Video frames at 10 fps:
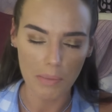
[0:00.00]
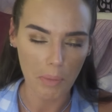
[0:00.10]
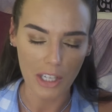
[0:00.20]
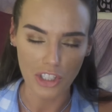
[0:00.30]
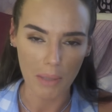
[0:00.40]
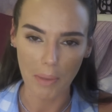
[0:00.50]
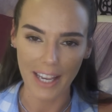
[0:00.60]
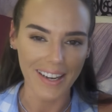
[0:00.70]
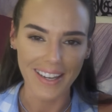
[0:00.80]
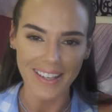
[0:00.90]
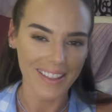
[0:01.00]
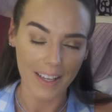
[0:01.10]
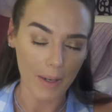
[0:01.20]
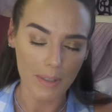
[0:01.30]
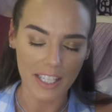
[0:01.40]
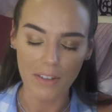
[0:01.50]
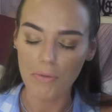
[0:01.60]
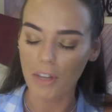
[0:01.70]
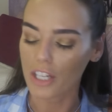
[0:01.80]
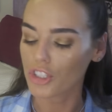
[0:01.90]
project pan. I didn't think I was gonna
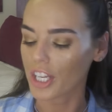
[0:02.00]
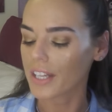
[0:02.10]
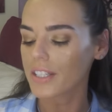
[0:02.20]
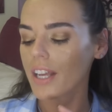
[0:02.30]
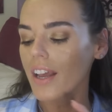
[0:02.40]
finish it.